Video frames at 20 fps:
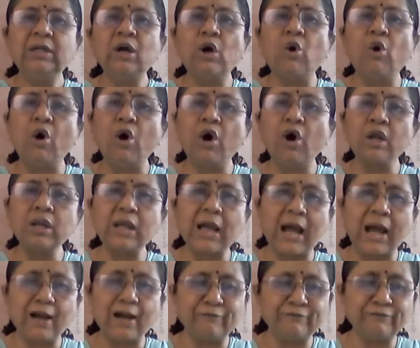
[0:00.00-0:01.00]
or
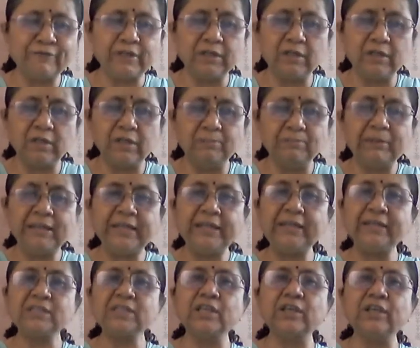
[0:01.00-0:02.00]
after.
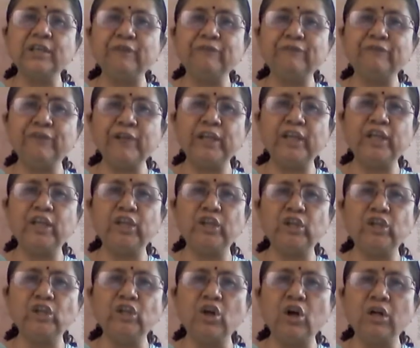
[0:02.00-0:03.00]
Please
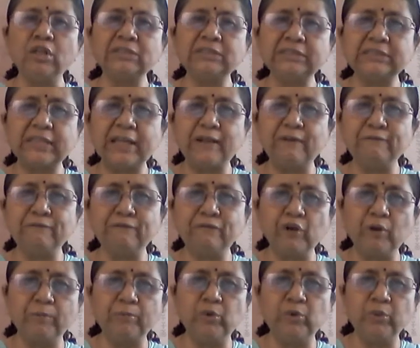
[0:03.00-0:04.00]
refrain yourself
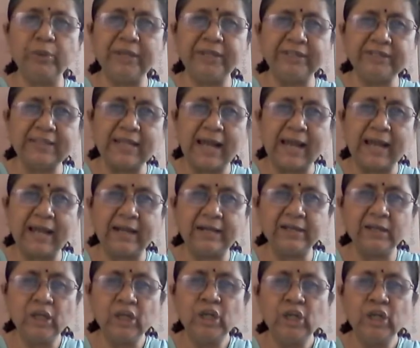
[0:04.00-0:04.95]
from doing that.